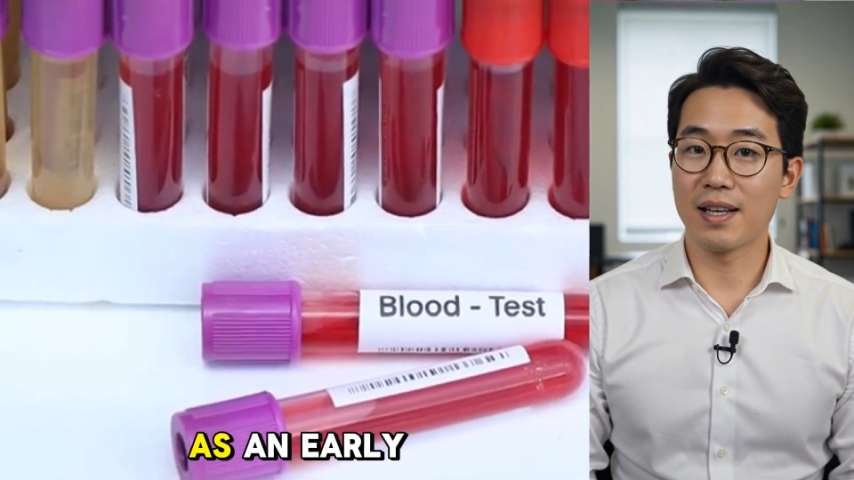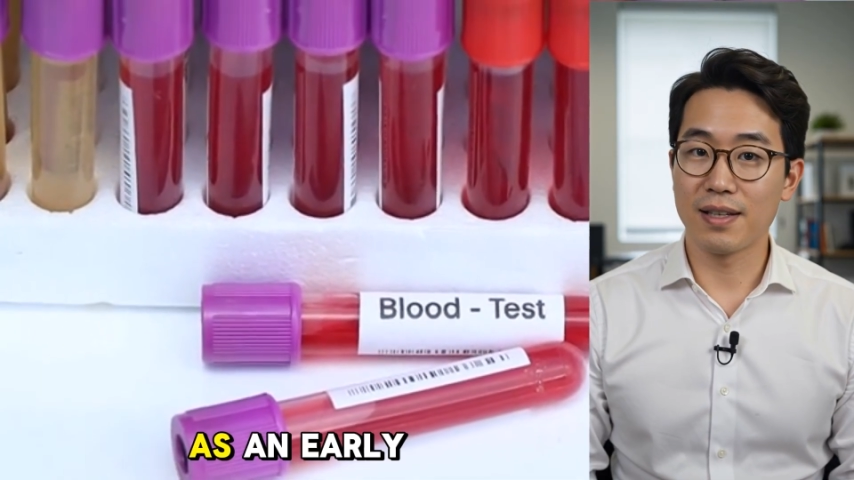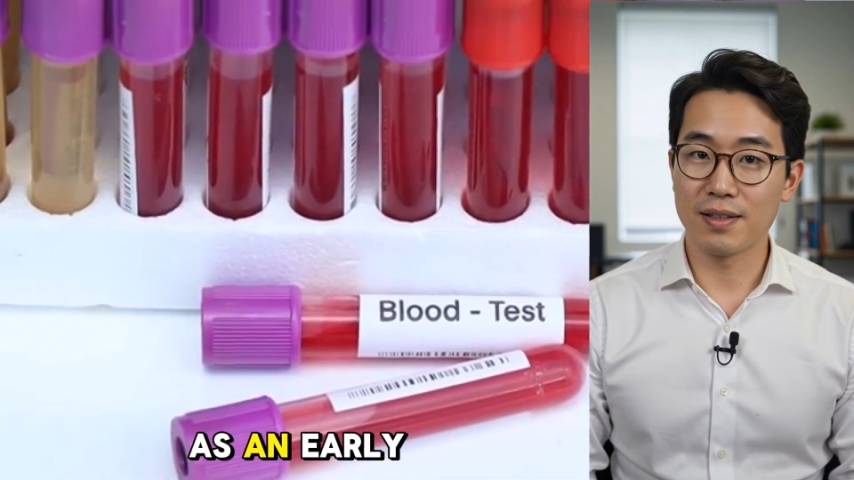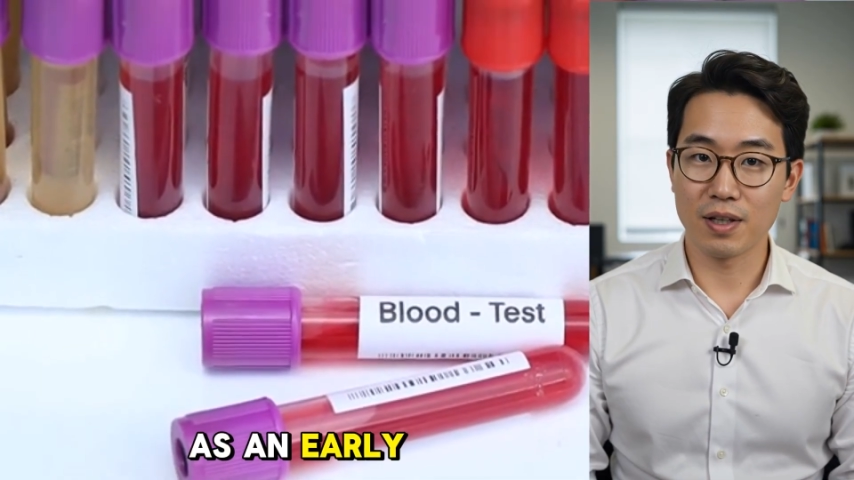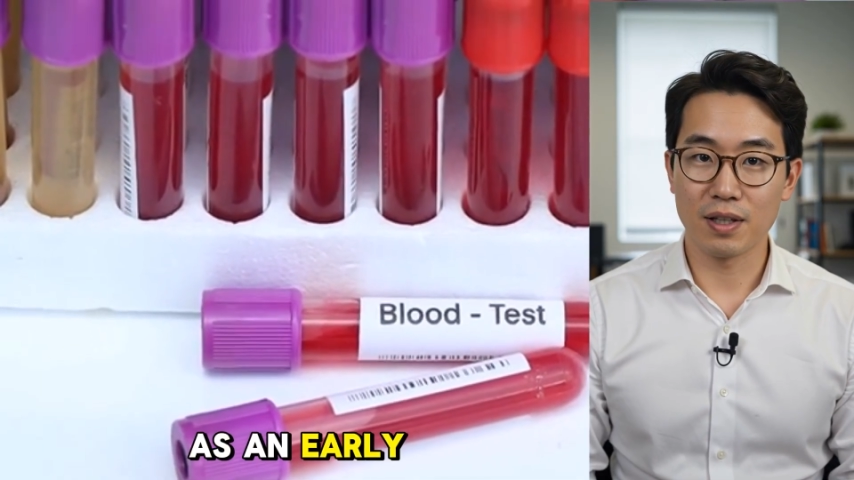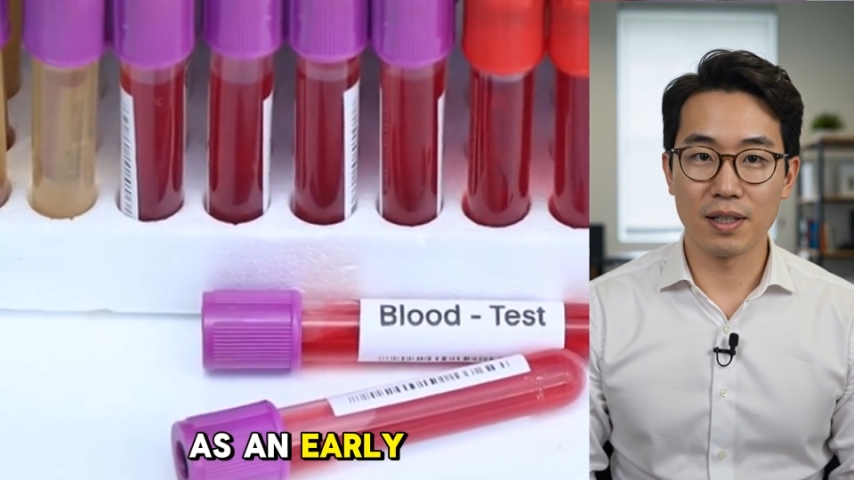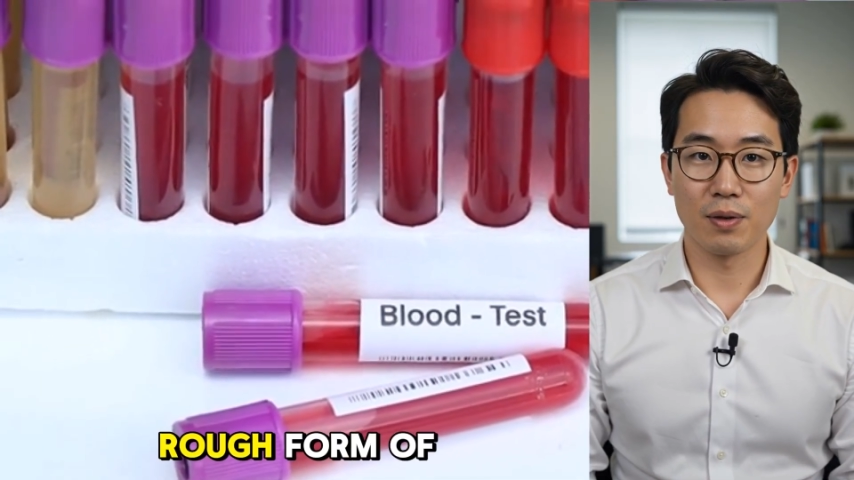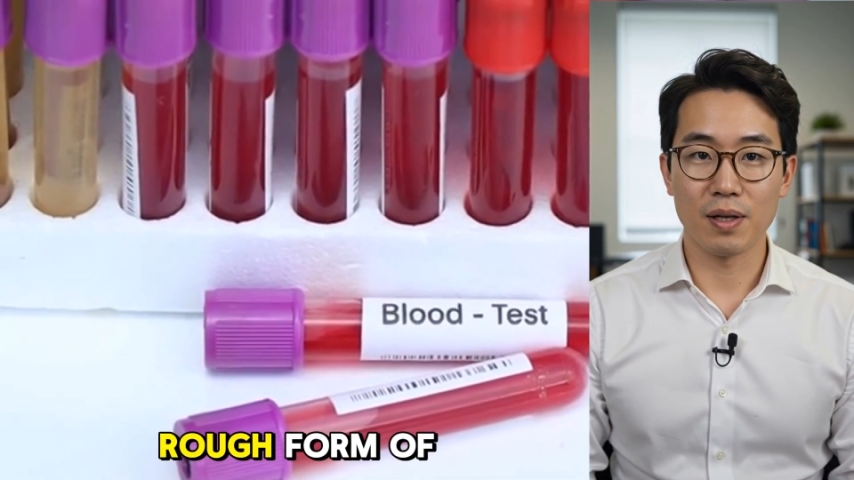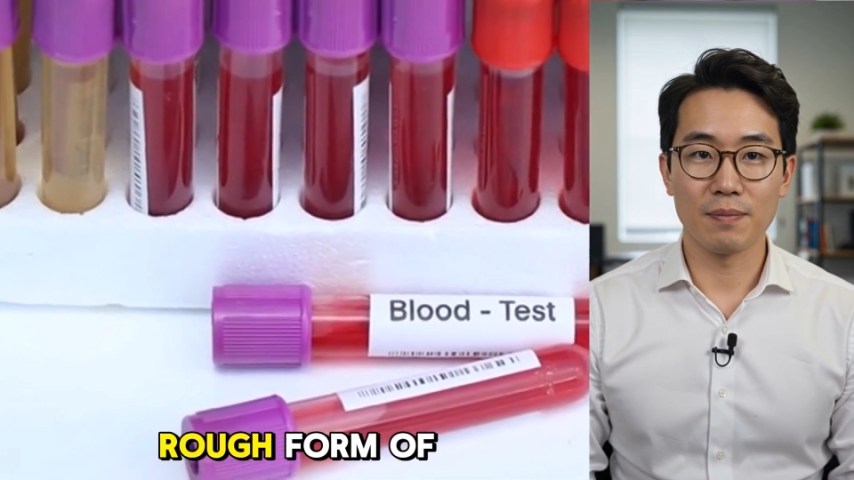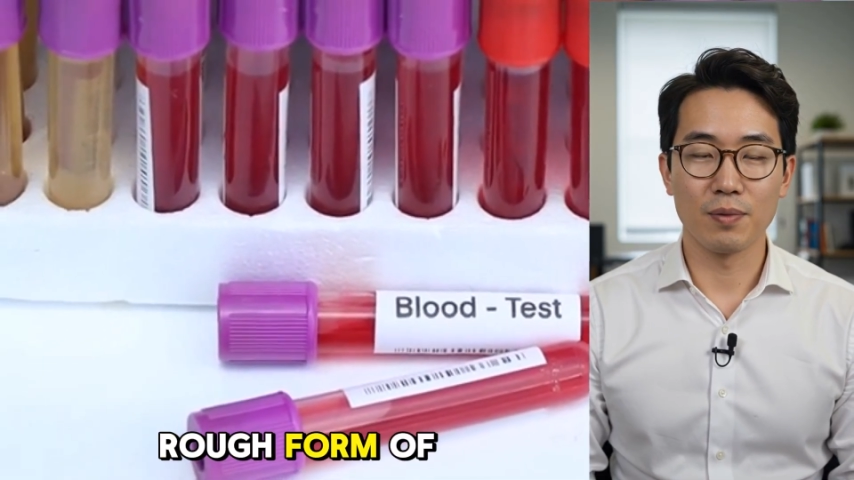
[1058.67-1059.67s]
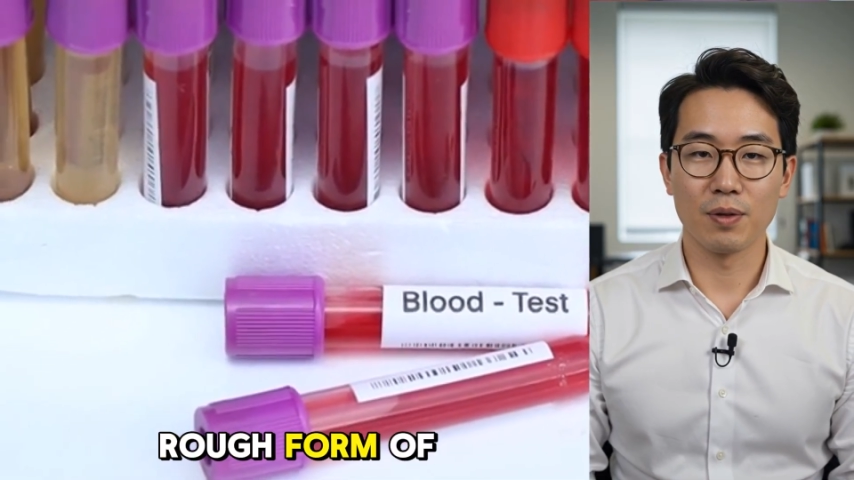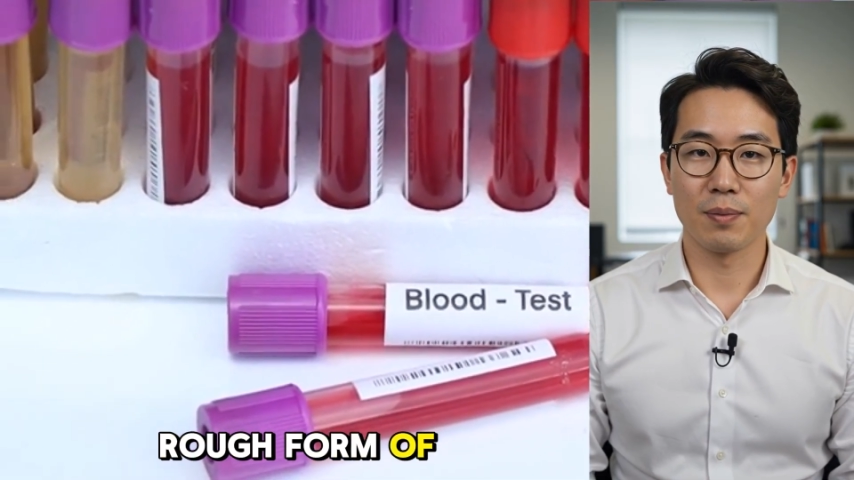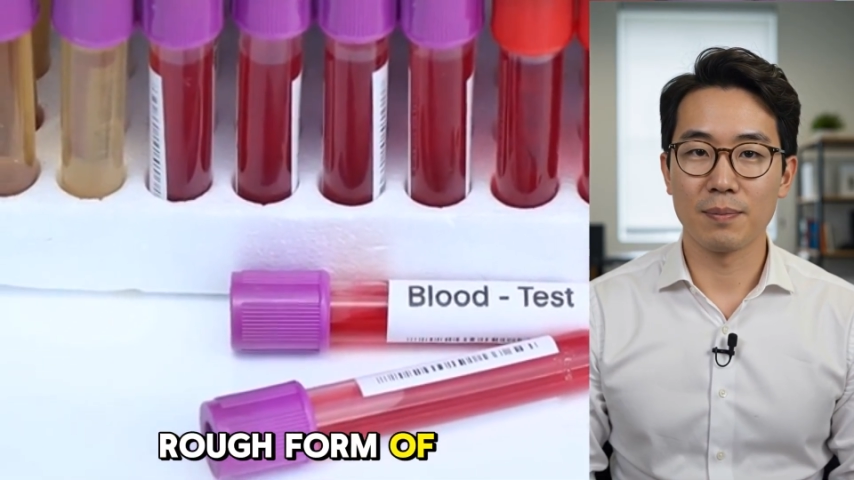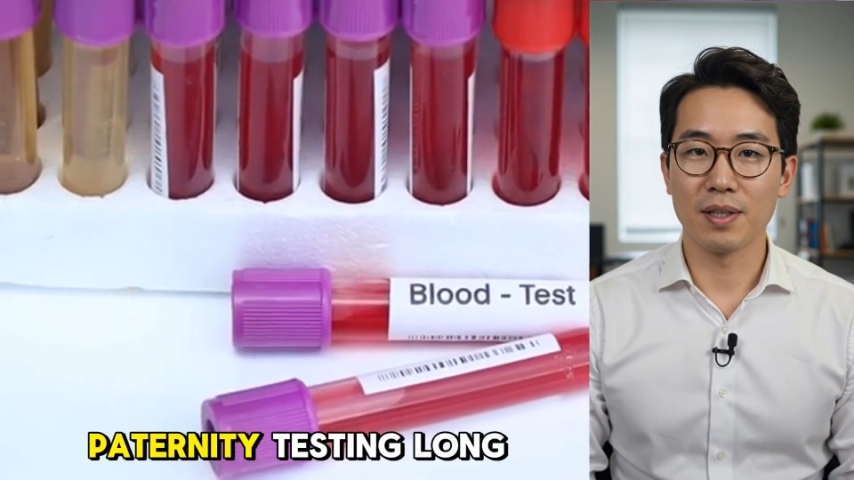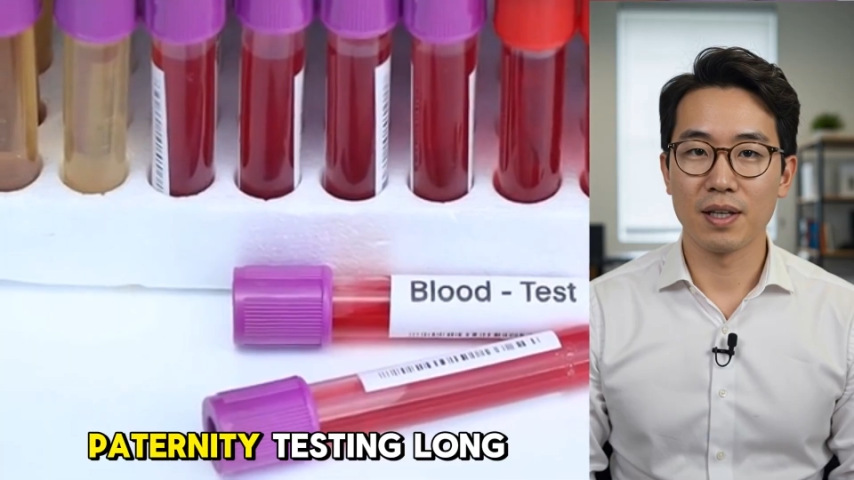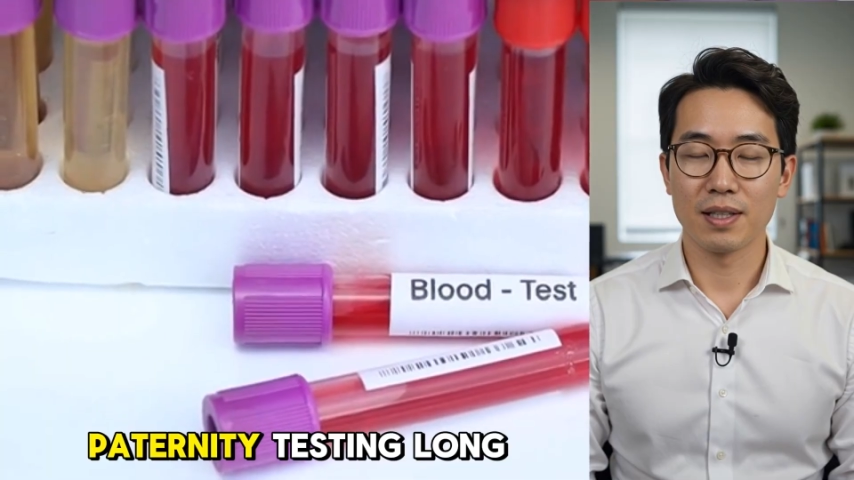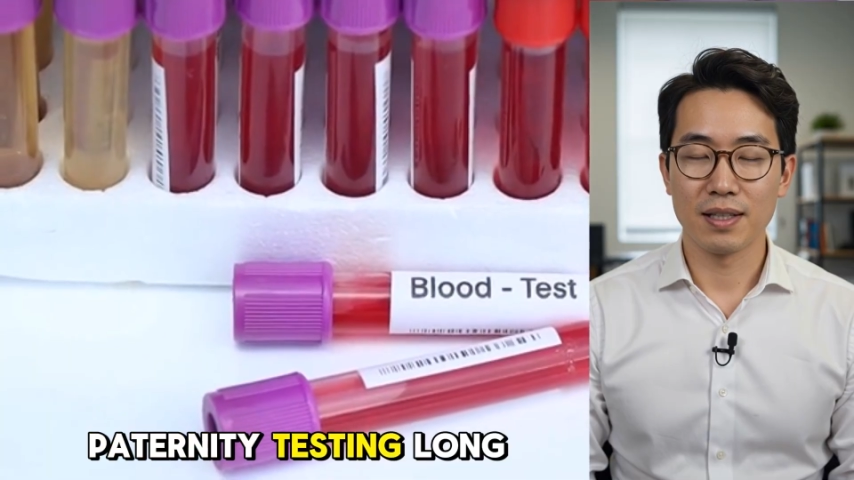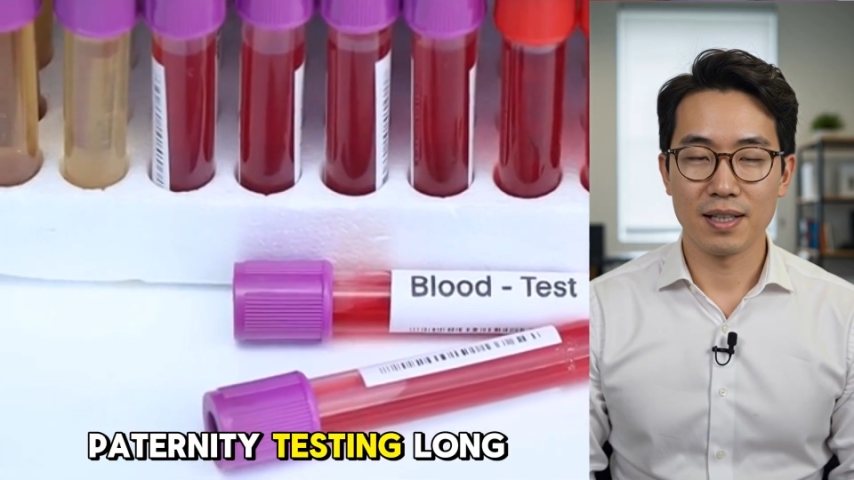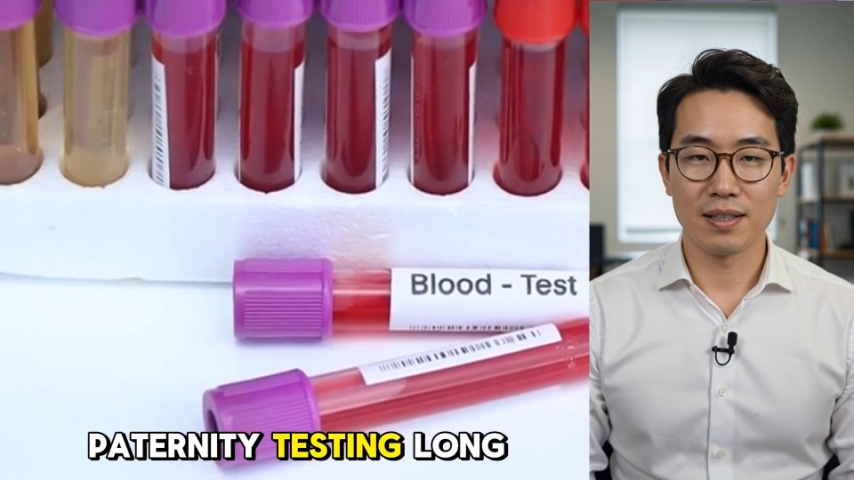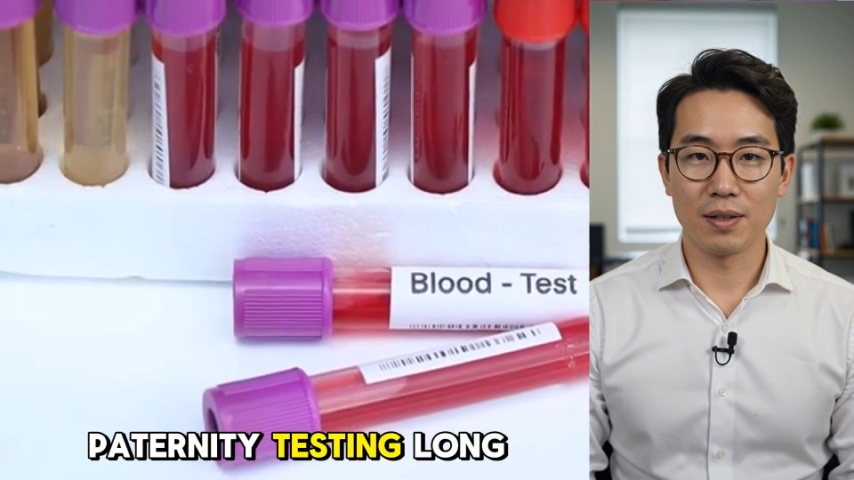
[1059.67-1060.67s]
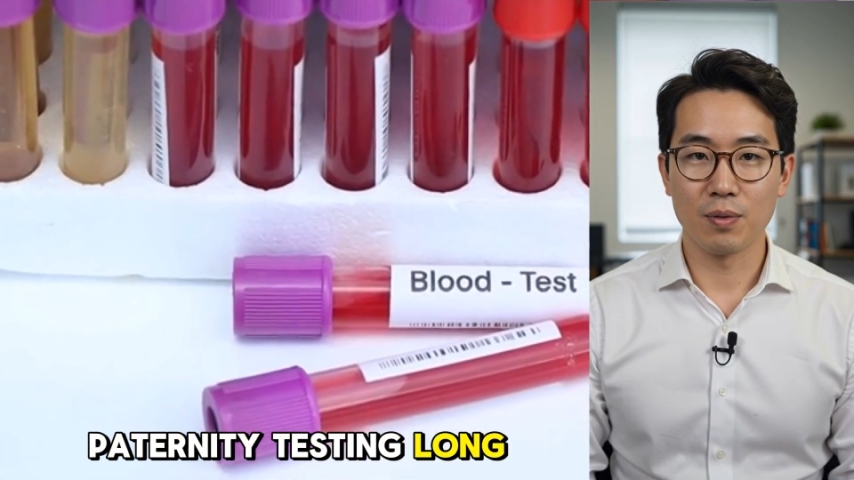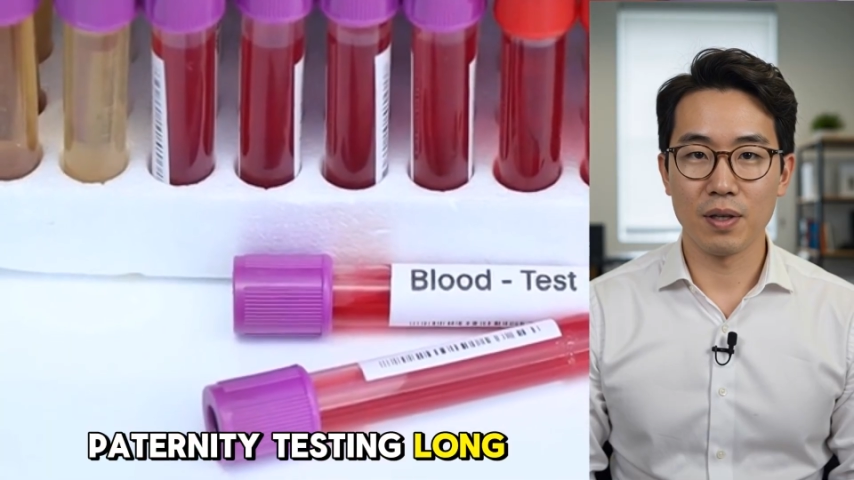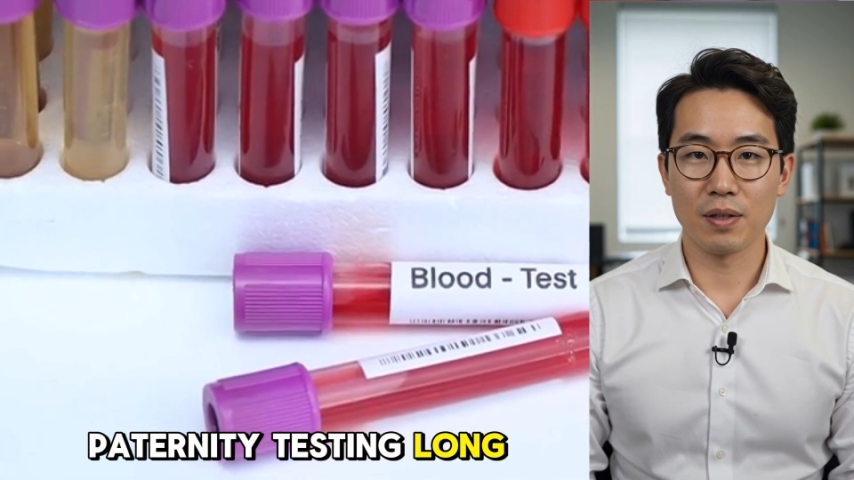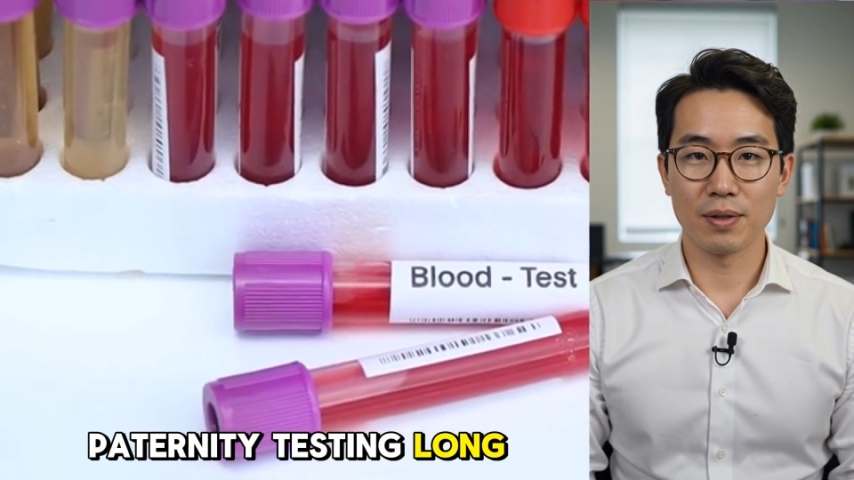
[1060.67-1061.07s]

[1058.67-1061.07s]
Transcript: as an early rough form of paternity testing long